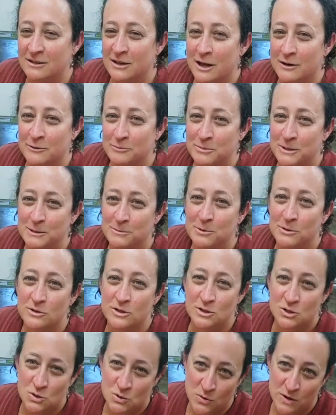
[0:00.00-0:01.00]
lot of people
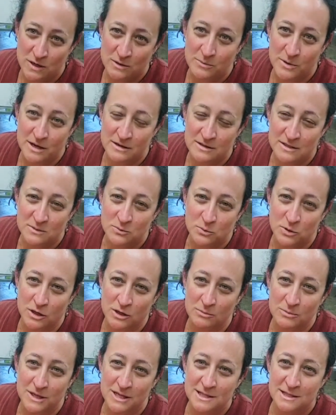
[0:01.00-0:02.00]
enjoy about his
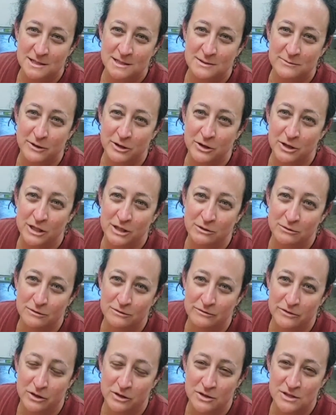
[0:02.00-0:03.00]
work, because it's very
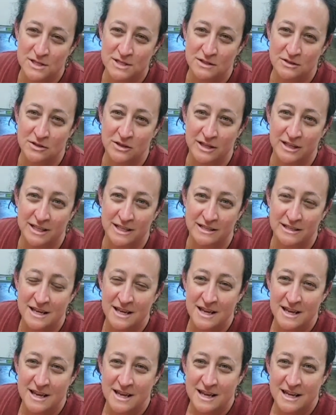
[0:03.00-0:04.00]
universal and it
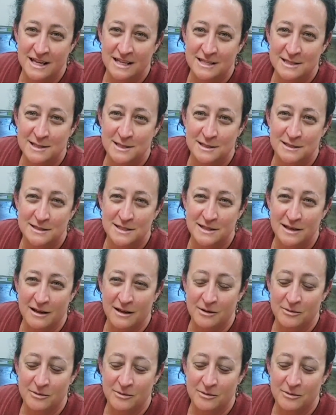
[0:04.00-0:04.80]
isn't